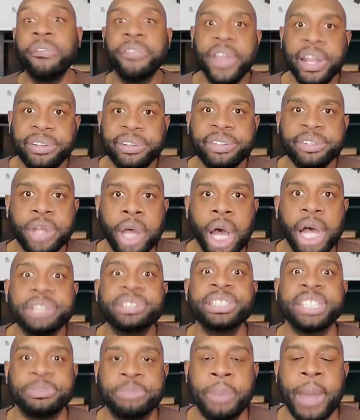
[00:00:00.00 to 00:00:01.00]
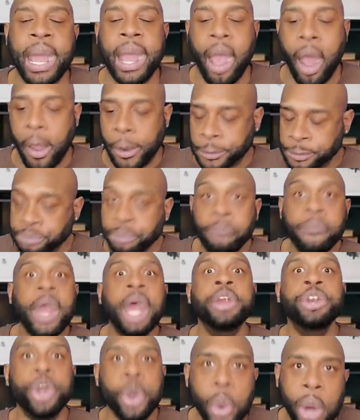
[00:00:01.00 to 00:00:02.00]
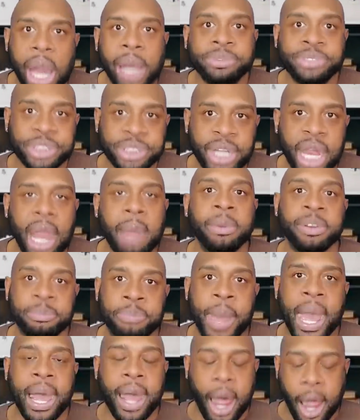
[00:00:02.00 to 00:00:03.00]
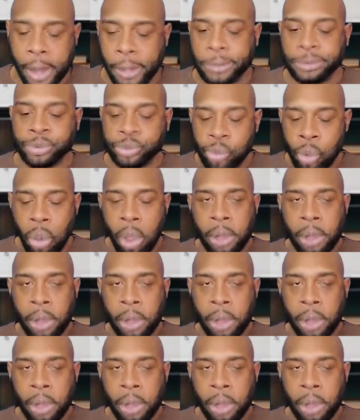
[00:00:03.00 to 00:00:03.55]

This is us is back on. New Amsterdam is back on.